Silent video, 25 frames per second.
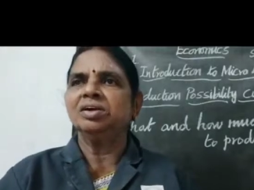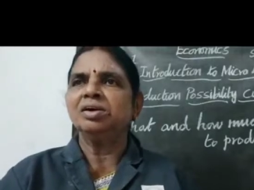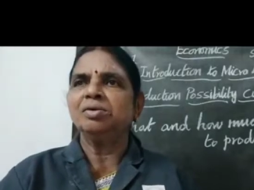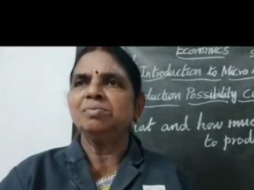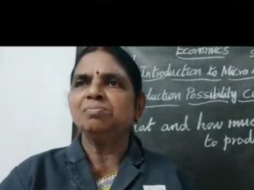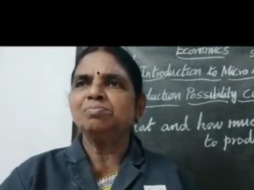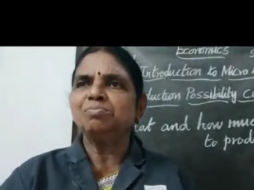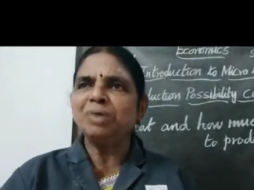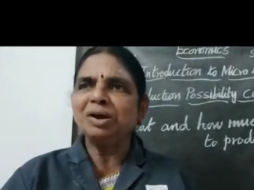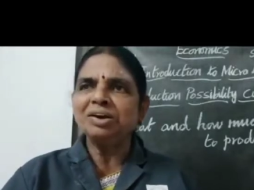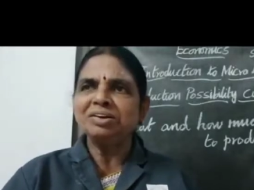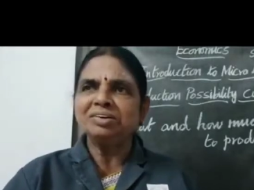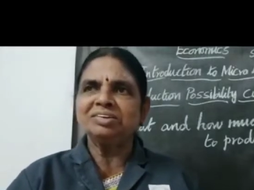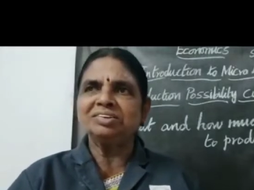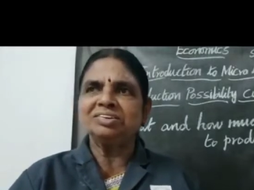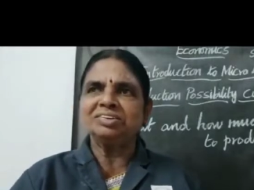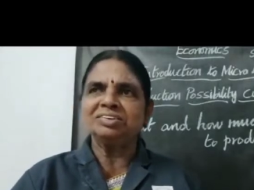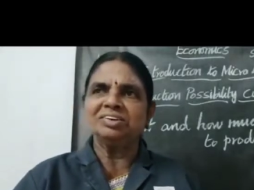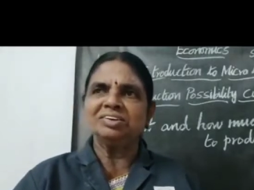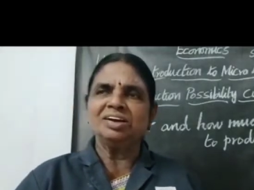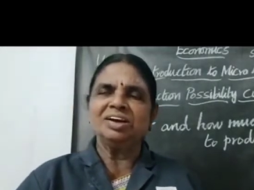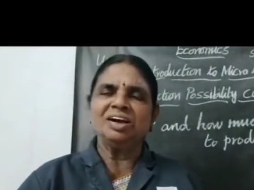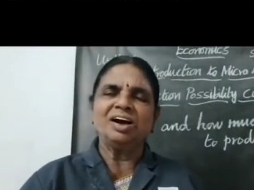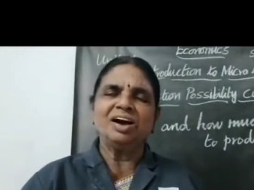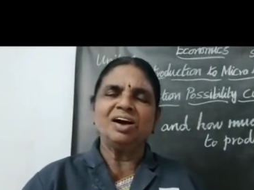But
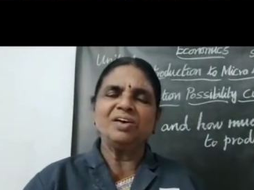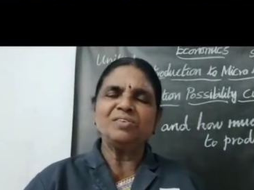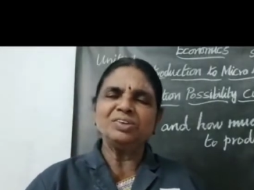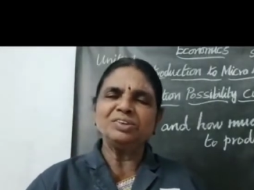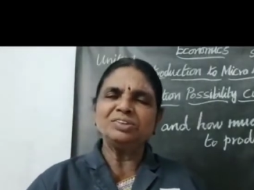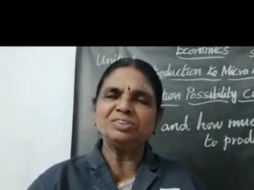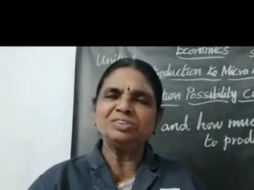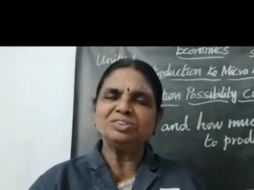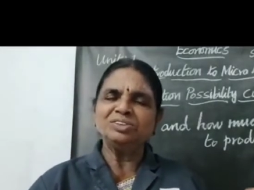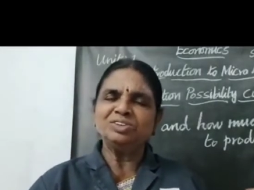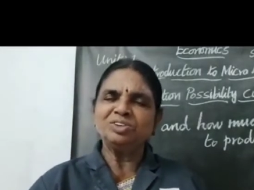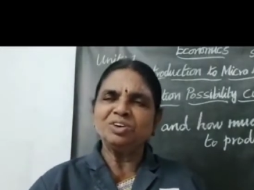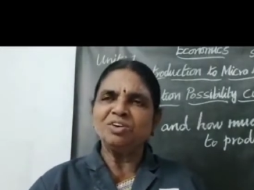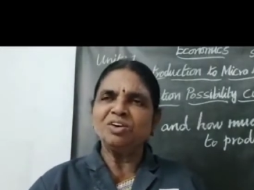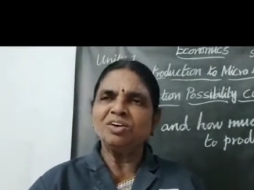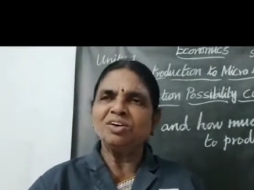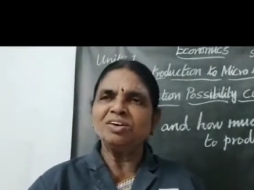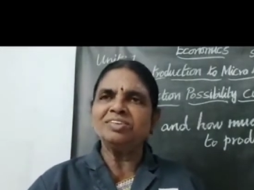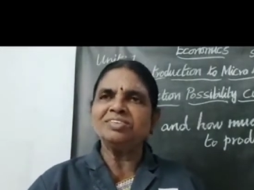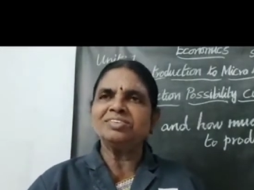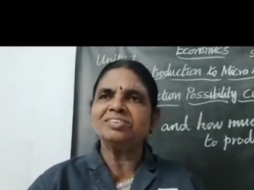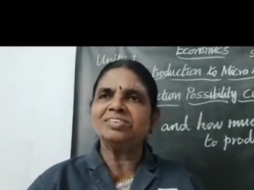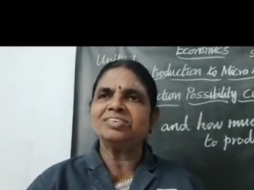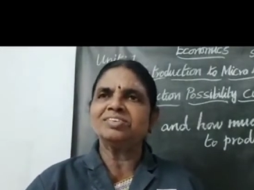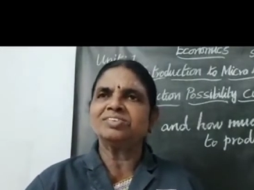our
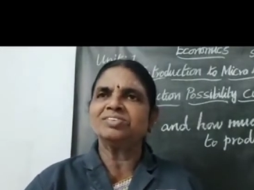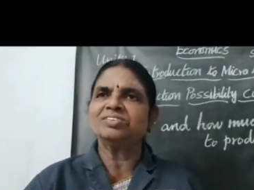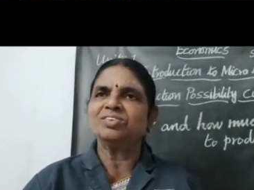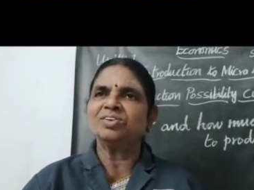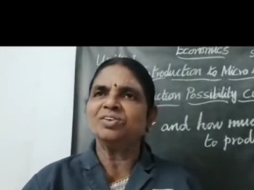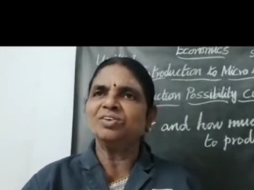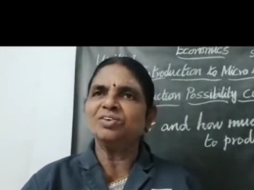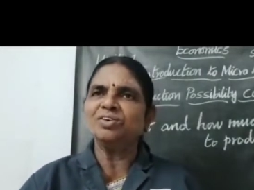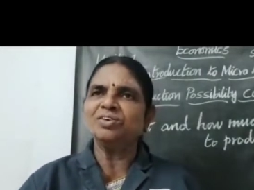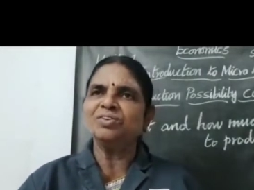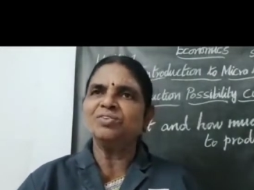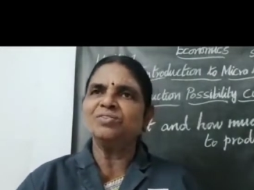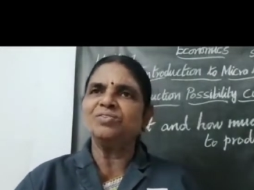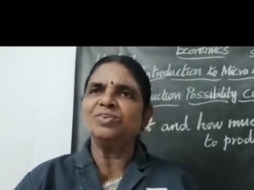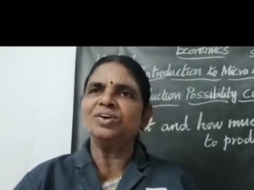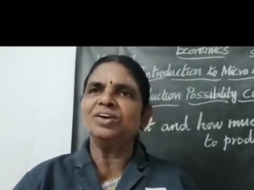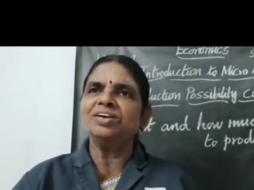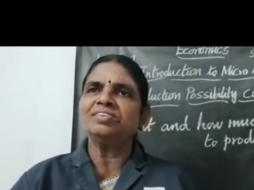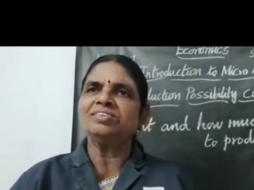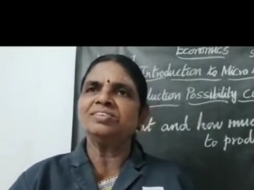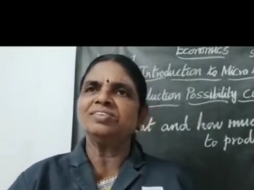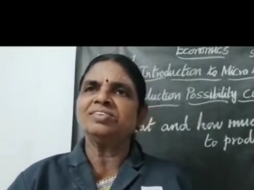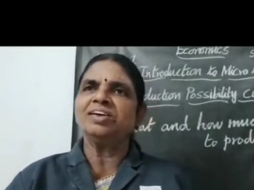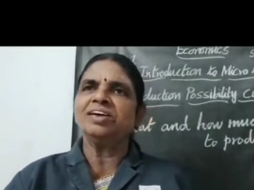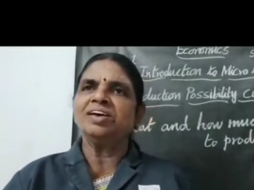choice is
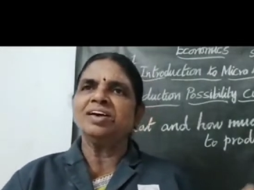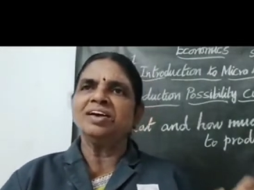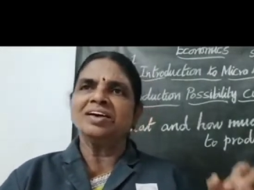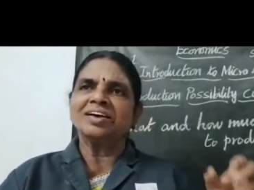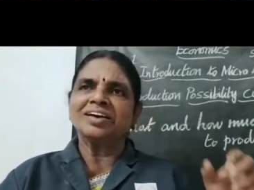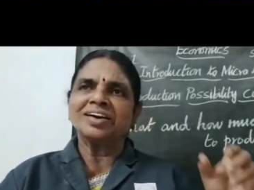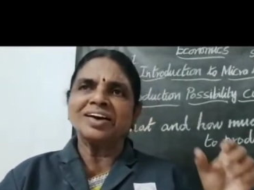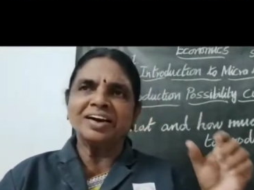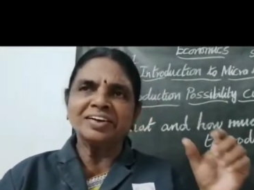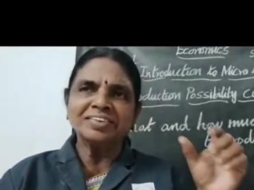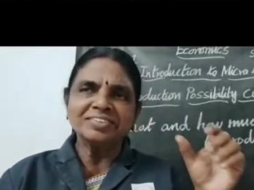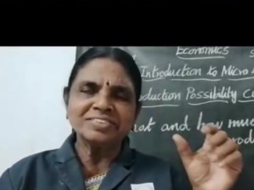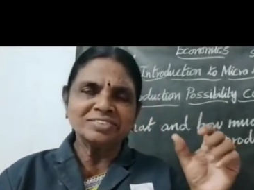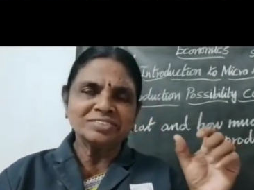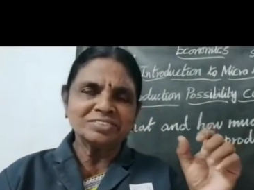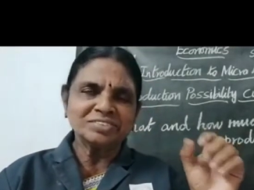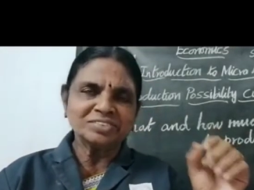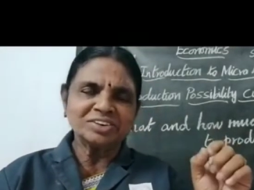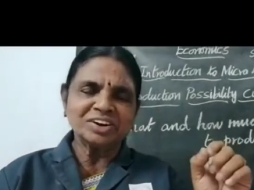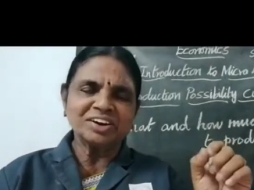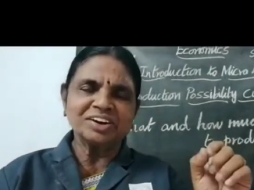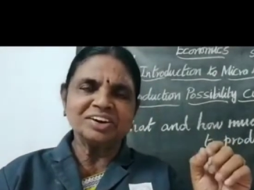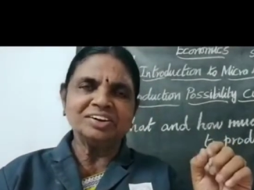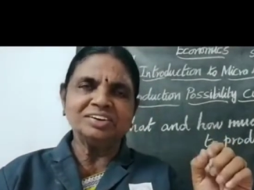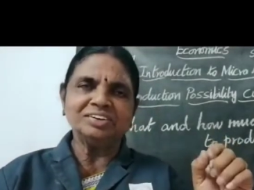always
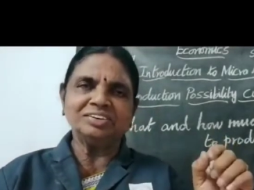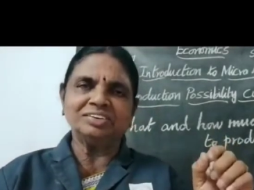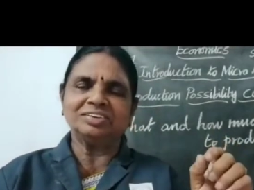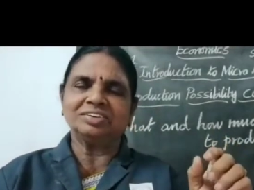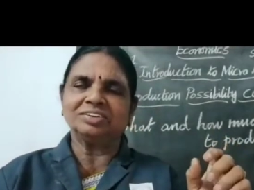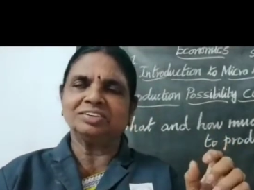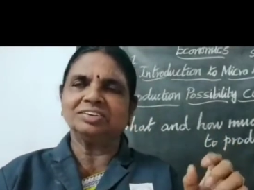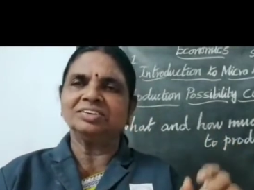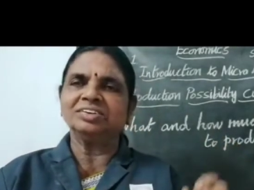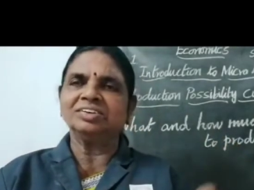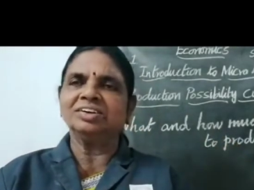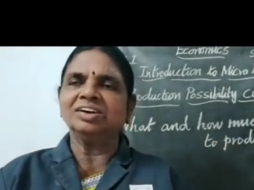constrained